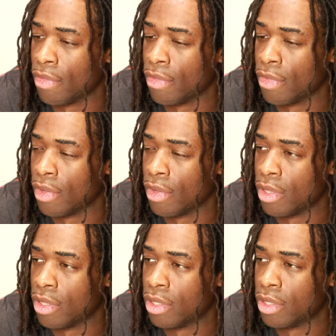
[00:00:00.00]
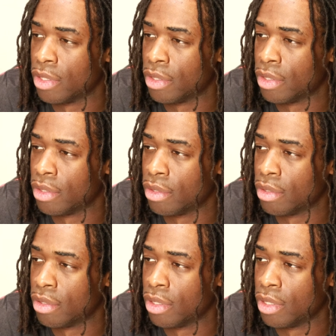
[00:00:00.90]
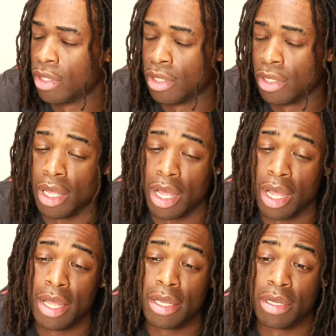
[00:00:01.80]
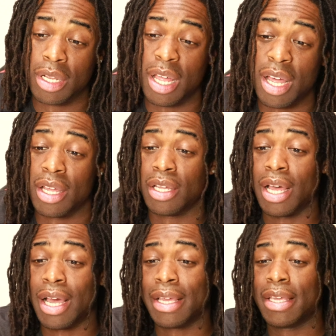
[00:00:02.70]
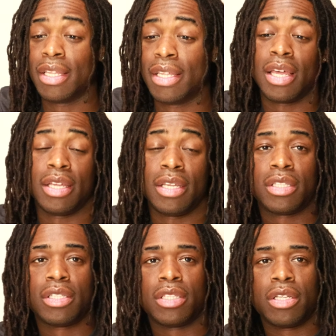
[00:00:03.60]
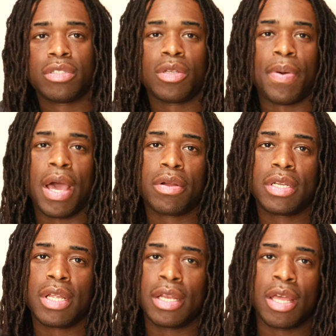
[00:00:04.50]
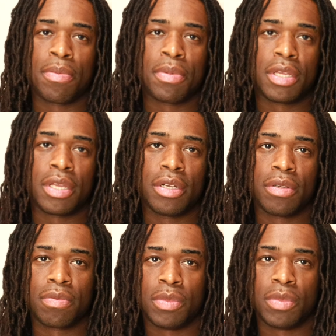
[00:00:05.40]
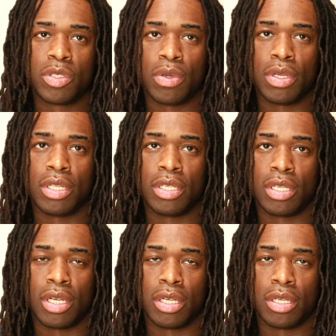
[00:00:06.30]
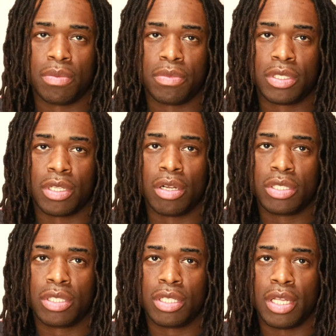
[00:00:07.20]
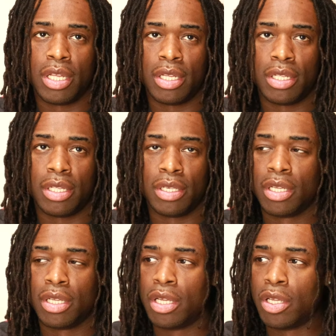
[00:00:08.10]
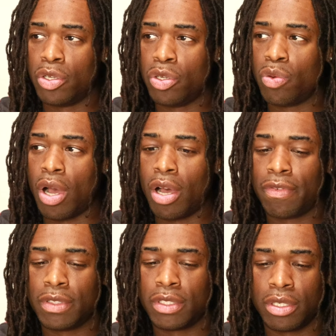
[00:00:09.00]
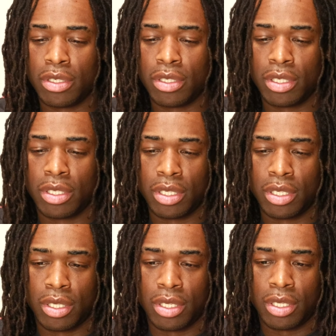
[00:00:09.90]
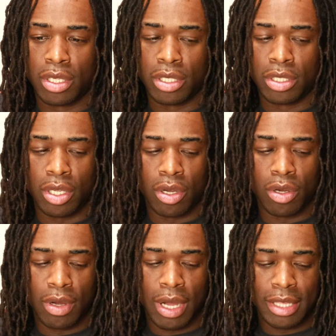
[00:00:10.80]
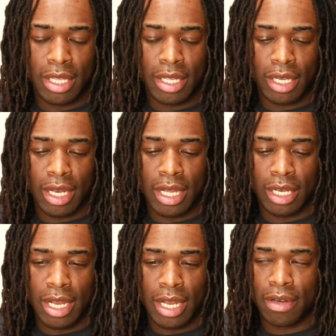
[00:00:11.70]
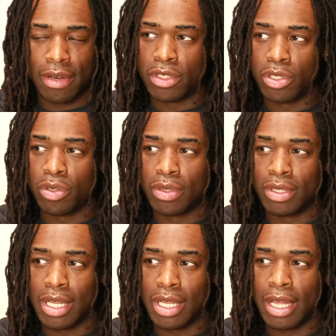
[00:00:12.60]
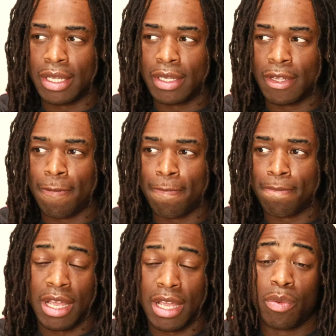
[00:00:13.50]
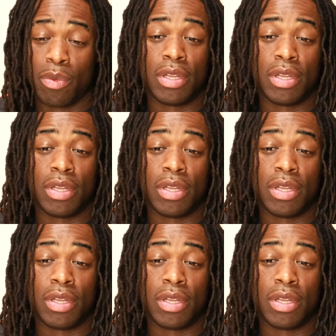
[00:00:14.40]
Two, three, back. I ain't gonna lie. I get like there's a power dynamic here between um, sergeant and new officer. So I think like a lot of it too is like I wouldn't even